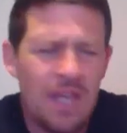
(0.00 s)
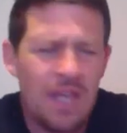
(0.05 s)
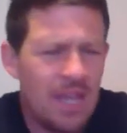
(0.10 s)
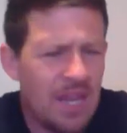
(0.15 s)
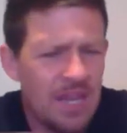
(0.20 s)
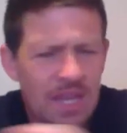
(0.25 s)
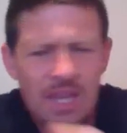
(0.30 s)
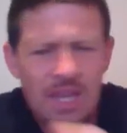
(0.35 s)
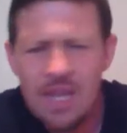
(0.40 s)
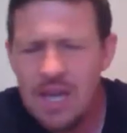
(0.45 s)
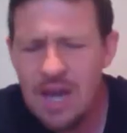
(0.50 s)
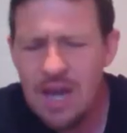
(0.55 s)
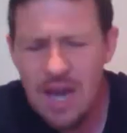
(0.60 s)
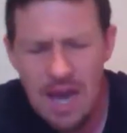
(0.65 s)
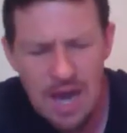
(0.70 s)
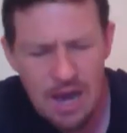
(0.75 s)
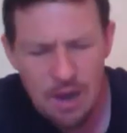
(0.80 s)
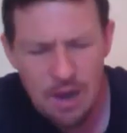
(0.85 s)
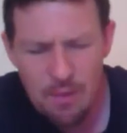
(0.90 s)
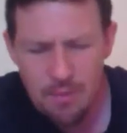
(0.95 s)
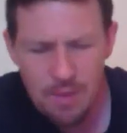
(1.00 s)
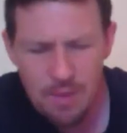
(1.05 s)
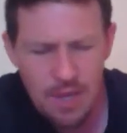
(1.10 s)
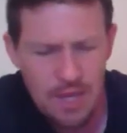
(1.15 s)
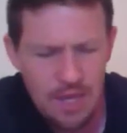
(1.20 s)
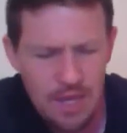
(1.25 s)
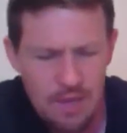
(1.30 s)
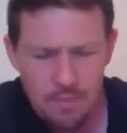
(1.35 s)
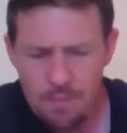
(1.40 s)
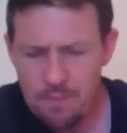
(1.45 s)
And yeah, I
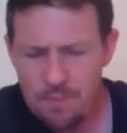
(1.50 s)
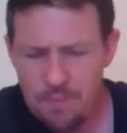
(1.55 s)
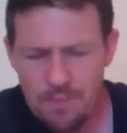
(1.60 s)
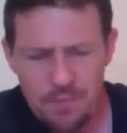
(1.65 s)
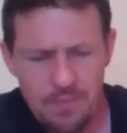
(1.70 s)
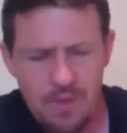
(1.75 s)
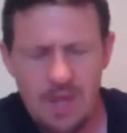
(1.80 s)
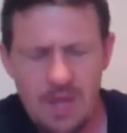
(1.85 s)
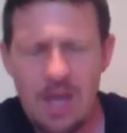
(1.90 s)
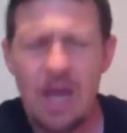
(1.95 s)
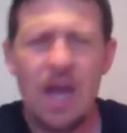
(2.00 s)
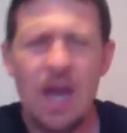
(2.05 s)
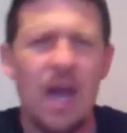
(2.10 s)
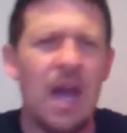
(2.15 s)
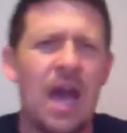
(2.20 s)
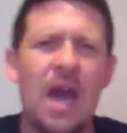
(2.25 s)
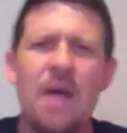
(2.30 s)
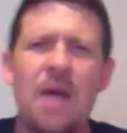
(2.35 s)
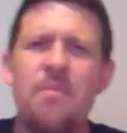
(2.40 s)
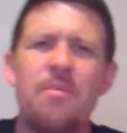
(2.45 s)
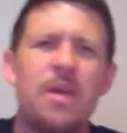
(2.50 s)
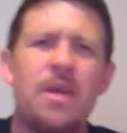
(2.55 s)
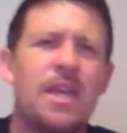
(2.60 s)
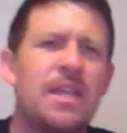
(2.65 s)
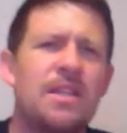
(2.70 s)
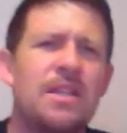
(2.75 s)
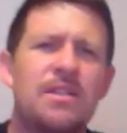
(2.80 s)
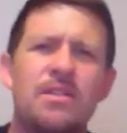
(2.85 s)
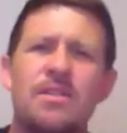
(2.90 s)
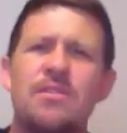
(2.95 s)
may I, I may
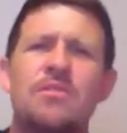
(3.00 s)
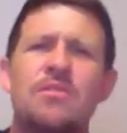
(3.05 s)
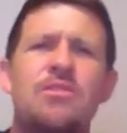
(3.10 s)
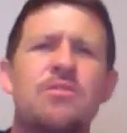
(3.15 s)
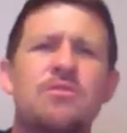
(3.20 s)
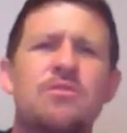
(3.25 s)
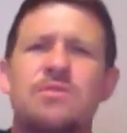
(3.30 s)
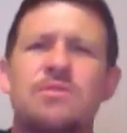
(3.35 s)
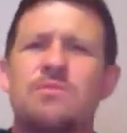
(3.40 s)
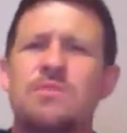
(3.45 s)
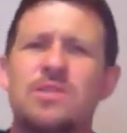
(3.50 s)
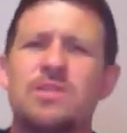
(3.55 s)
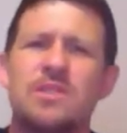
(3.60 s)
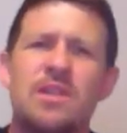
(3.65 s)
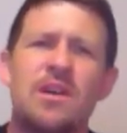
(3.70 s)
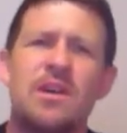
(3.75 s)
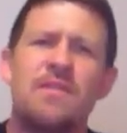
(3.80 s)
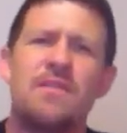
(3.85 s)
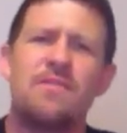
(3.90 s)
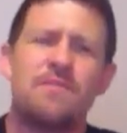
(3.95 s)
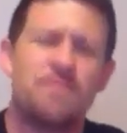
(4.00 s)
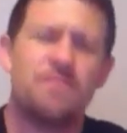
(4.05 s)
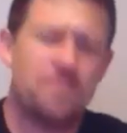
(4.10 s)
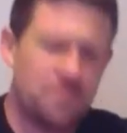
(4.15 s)
do some stuff